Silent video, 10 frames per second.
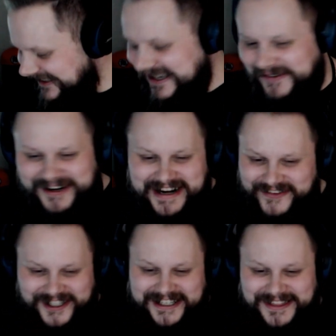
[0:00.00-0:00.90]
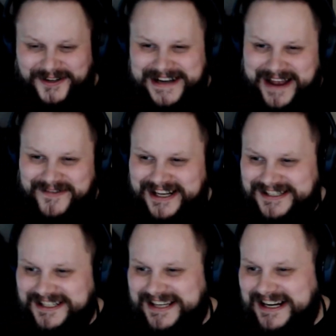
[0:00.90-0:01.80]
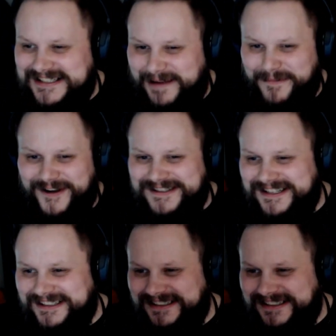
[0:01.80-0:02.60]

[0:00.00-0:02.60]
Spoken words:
We're never going to get through 9 minutes of this. I got to stop pausing it.